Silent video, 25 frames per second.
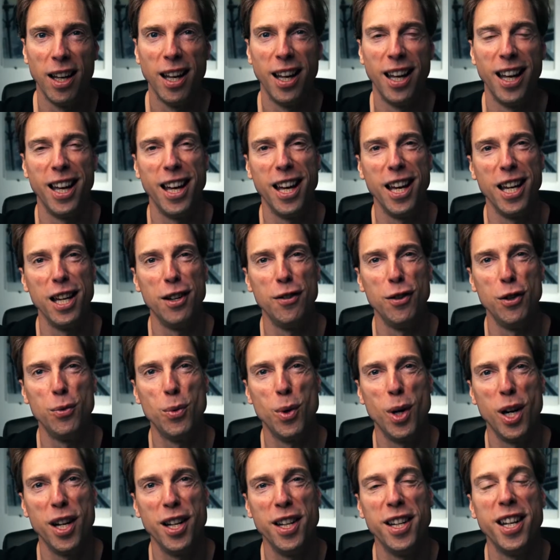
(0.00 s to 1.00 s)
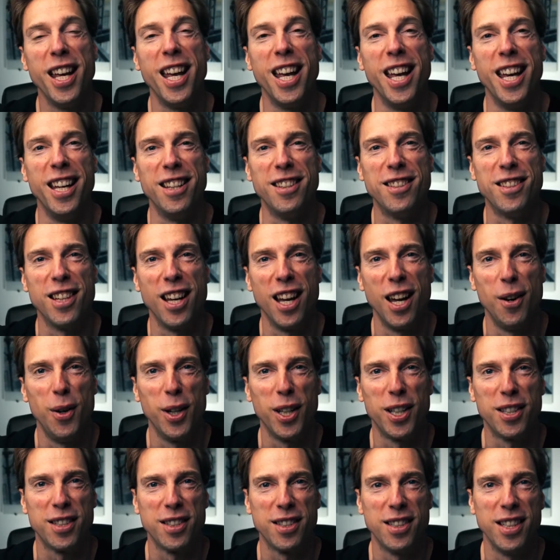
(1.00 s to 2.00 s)
Hey everyone, it's Eric
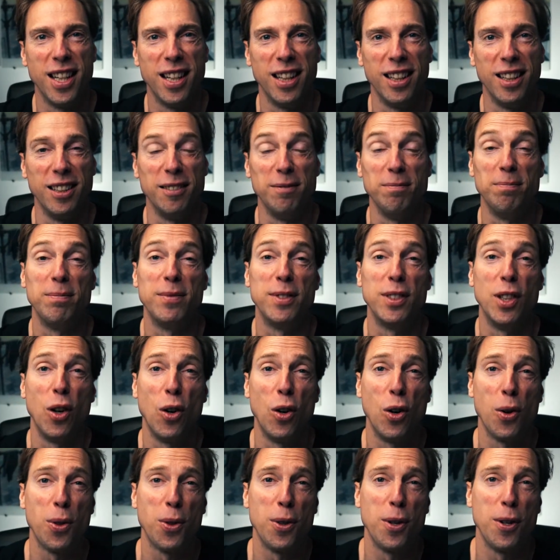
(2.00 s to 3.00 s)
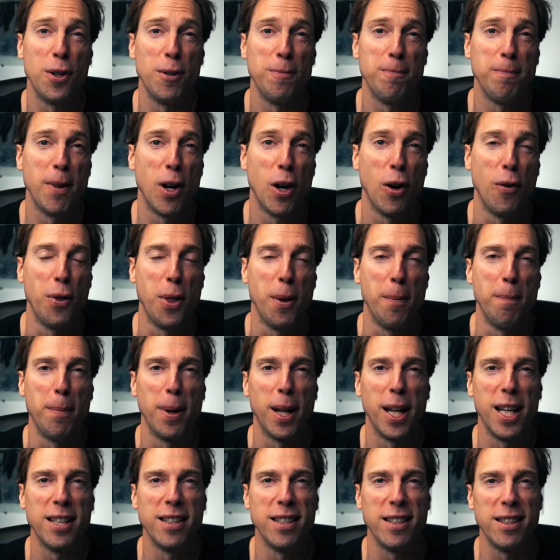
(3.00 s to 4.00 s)
Snell, the author of the
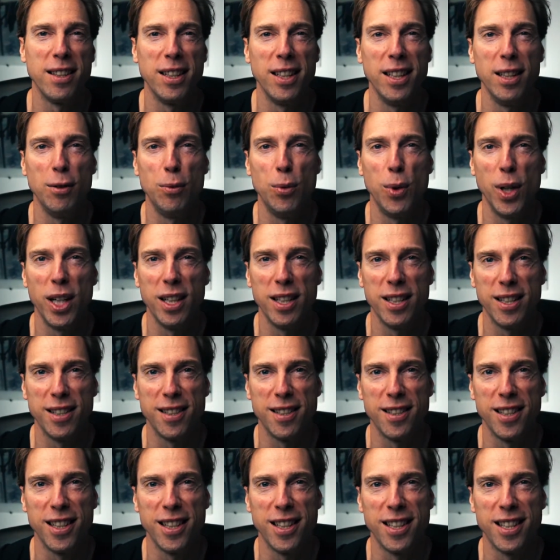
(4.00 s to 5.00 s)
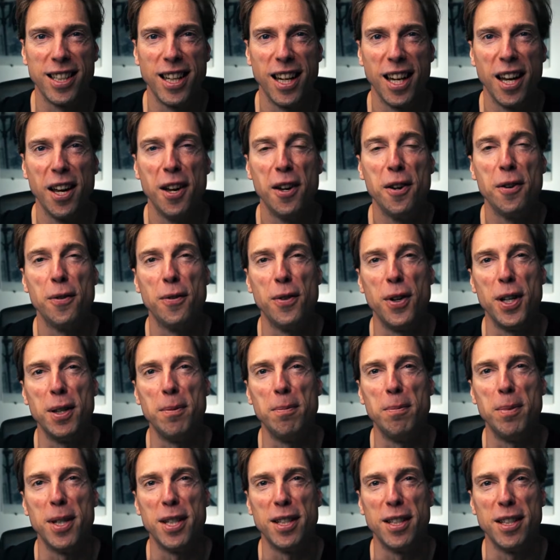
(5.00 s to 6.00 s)
Pleasantly Realistic Fit
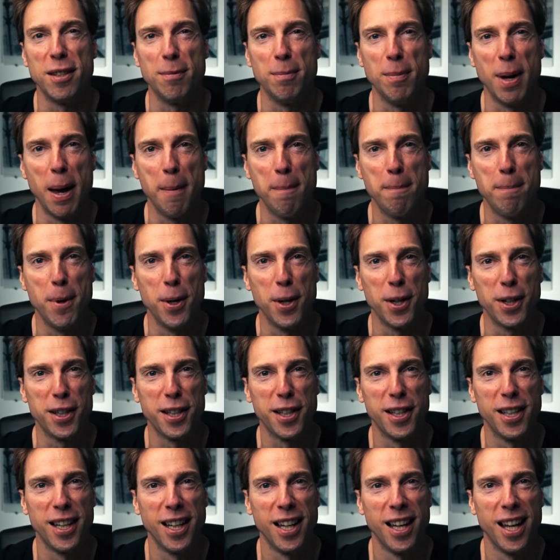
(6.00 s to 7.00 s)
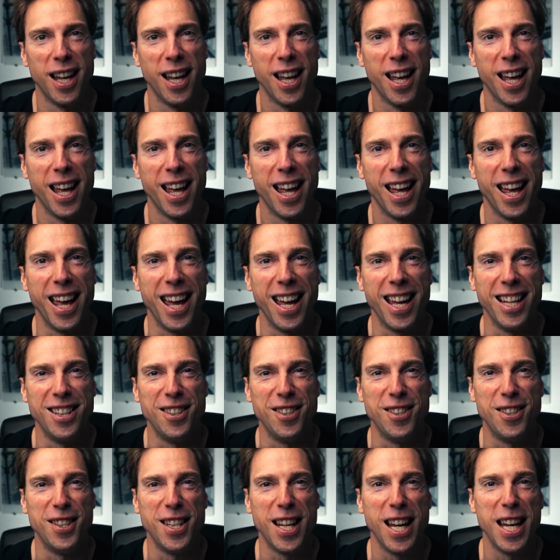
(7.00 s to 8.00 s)
Businessman book. And
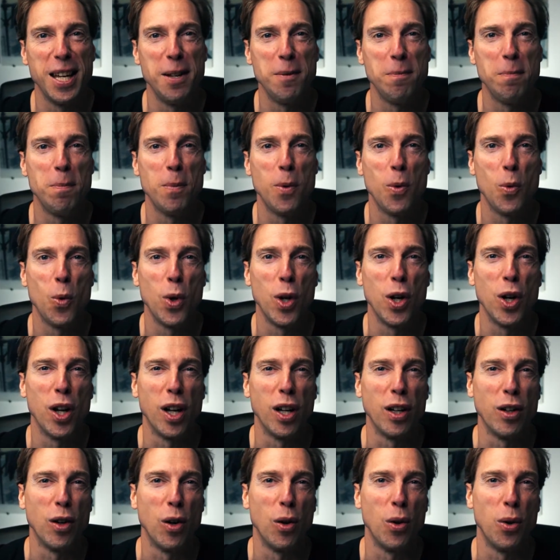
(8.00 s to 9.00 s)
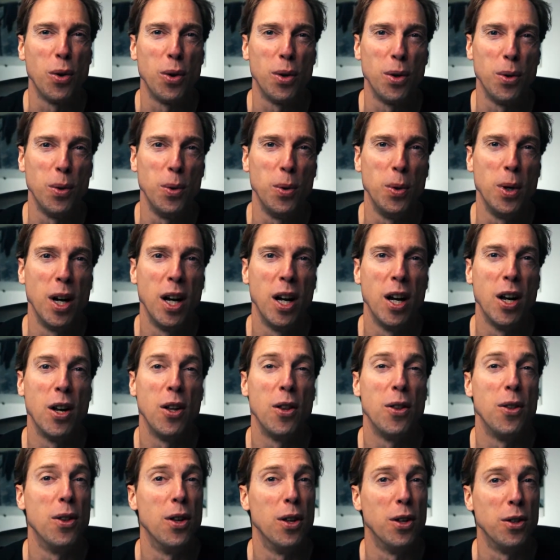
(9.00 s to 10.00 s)
today we're going to go through
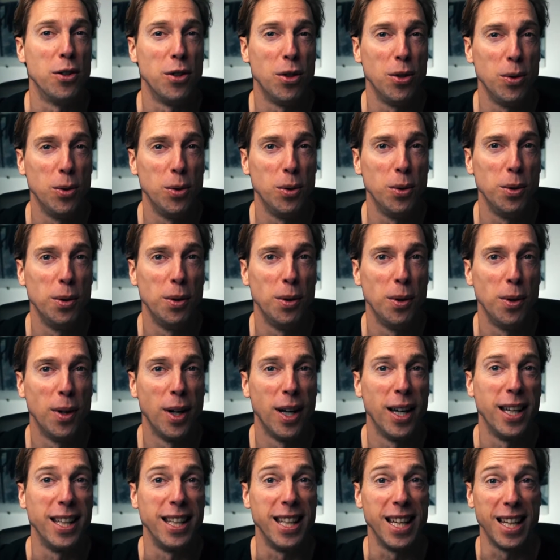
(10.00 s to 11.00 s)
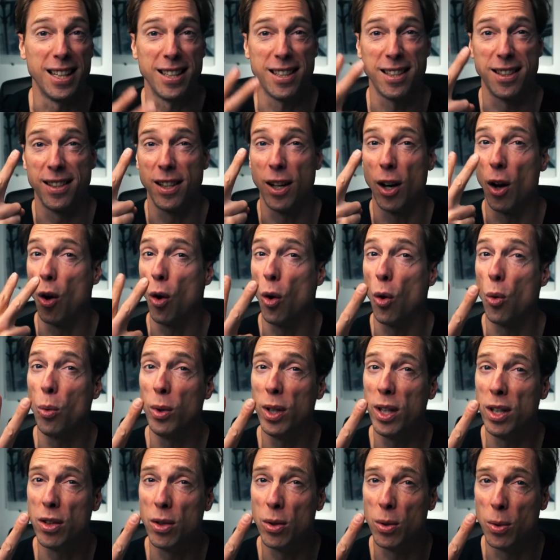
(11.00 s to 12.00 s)
the two, yes, only
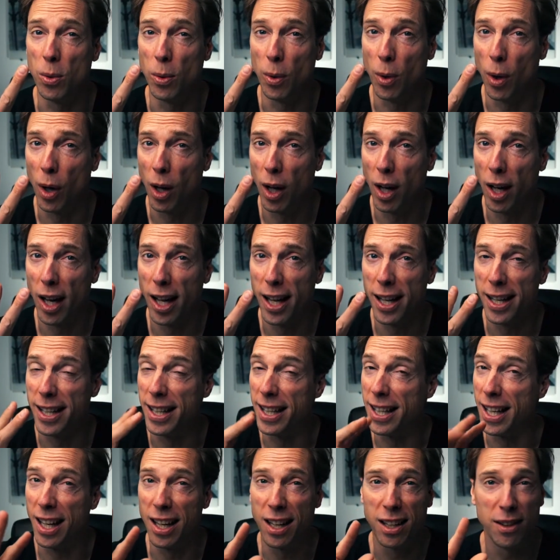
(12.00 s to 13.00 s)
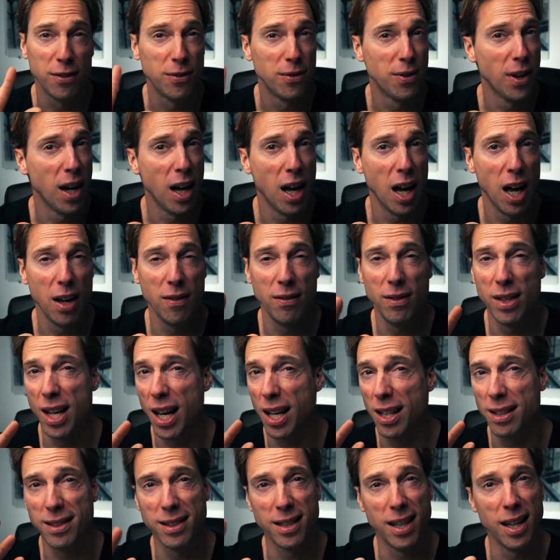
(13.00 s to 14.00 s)
two, not five,
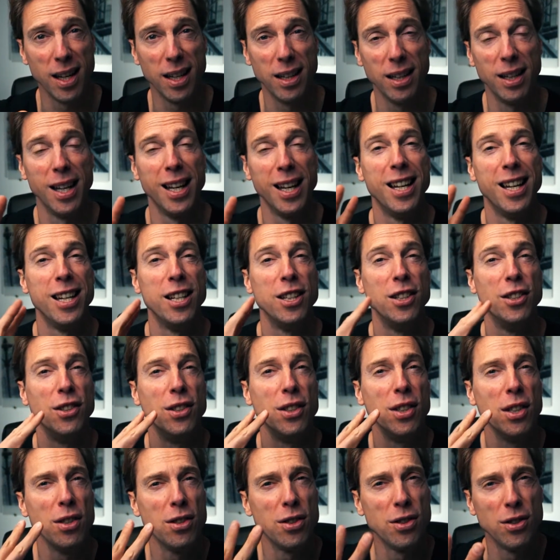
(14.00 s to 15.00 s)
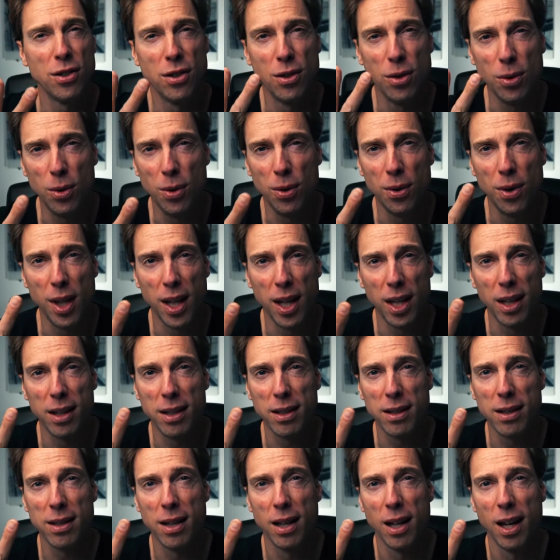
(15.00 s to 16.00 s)
not 10, just two
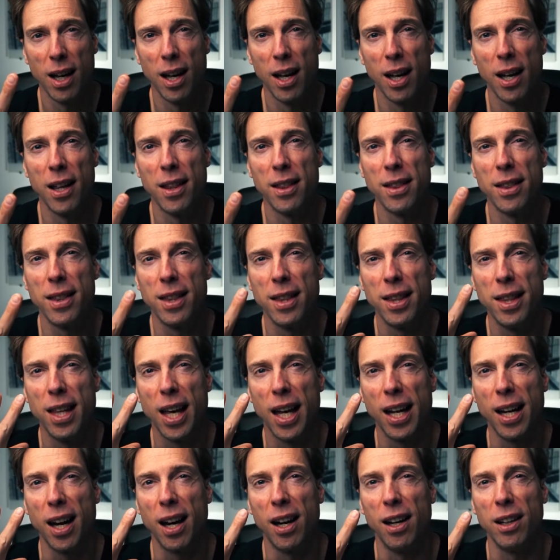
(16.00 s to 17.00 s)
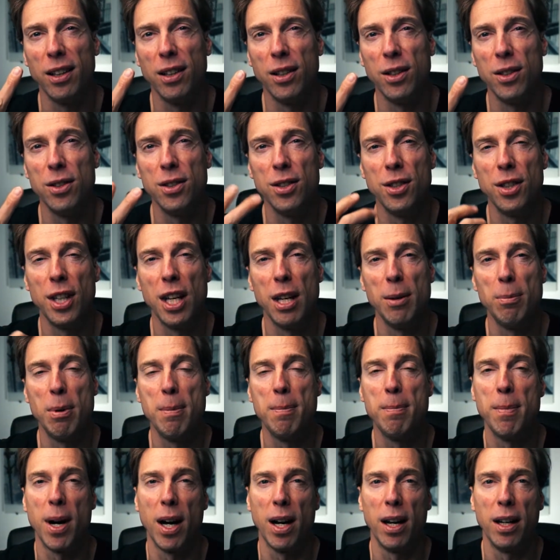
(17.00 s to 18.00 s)
things that are good to keep in
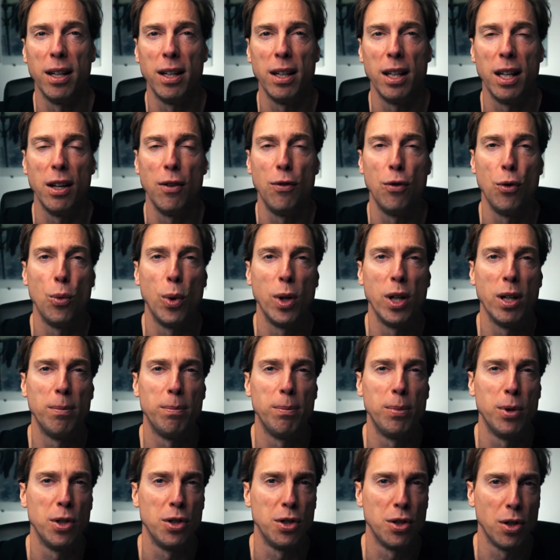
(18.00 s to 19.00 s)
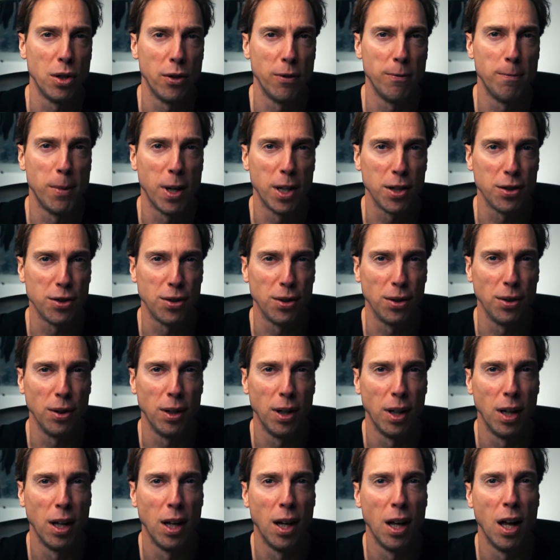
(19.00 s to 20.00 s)
mind if you want to preserve muscle
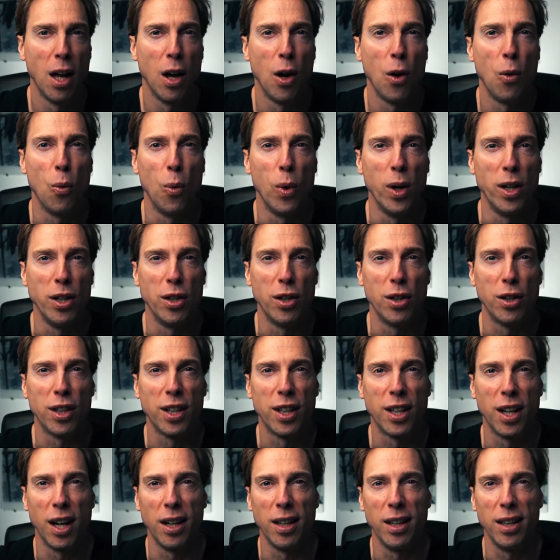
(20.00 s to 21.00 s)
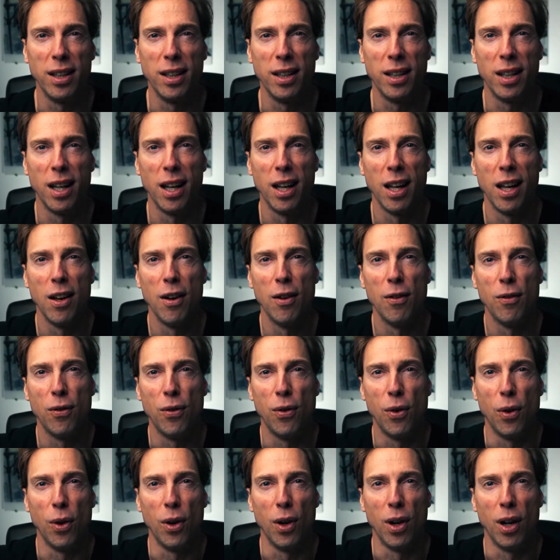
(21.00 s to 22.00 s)
when you're cutting
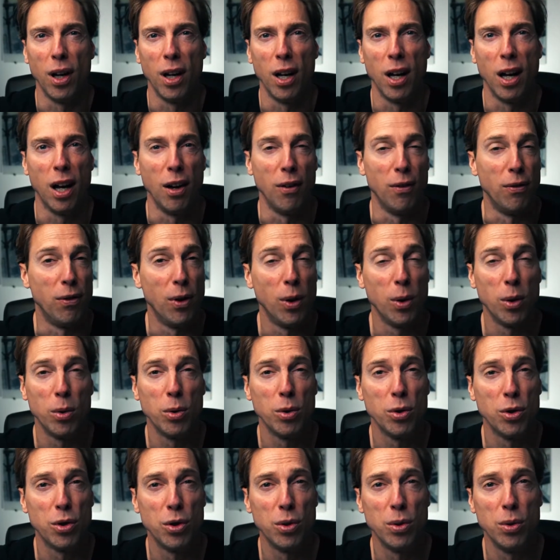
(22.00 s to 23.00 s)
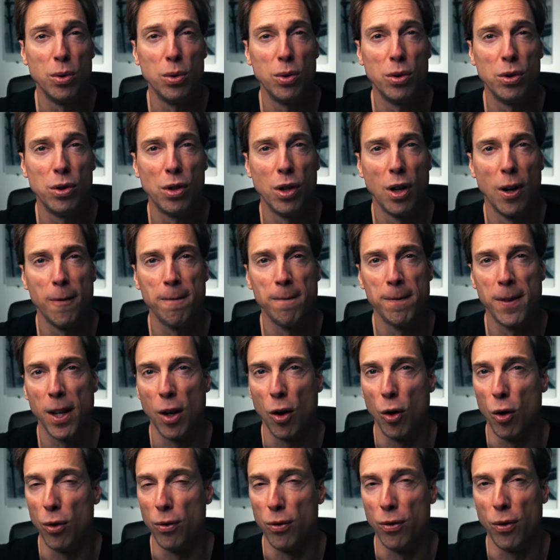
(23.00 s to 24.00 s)
for a photo shoot
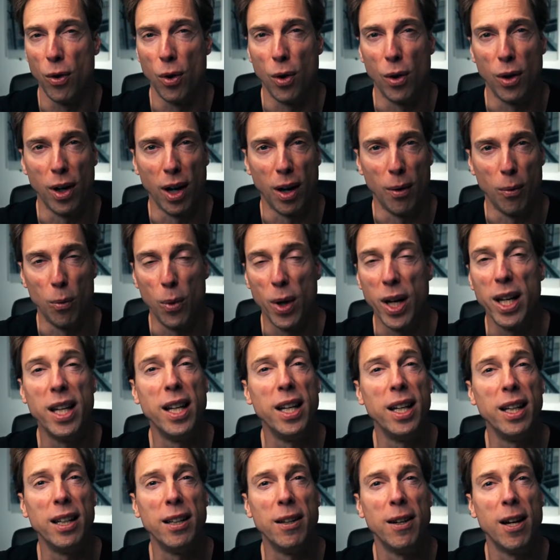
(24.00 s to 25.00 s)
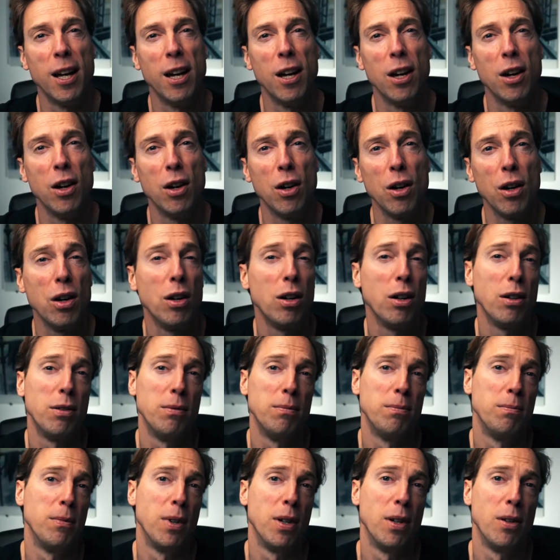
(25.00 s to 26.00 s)
or for a wedding or
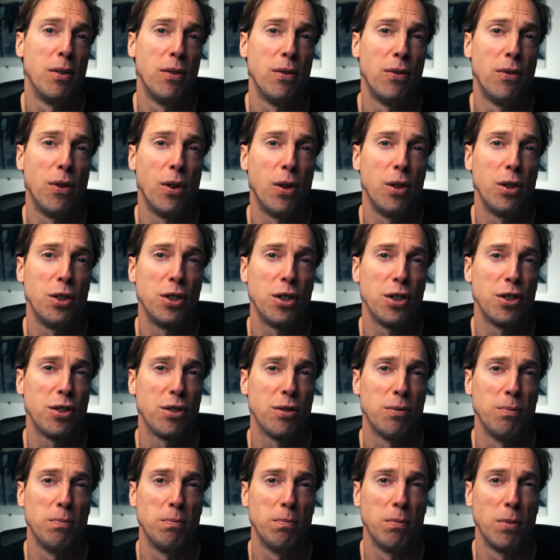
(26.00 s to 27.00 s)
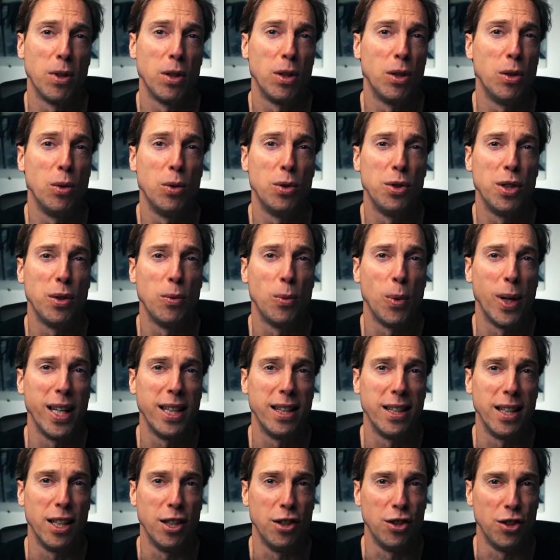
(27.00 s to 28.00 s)
for just losing weight
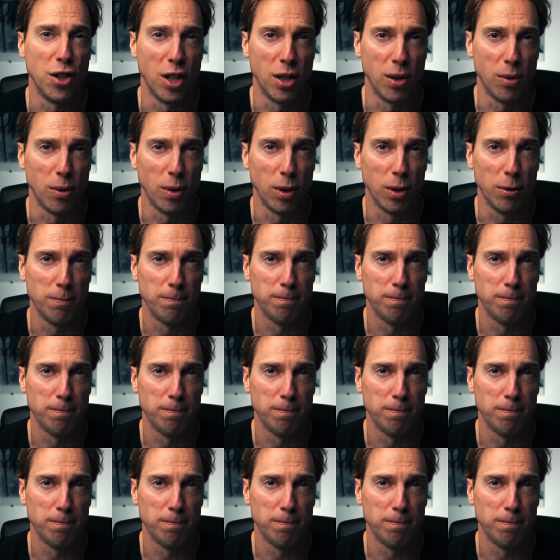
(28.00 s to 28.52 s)
in general.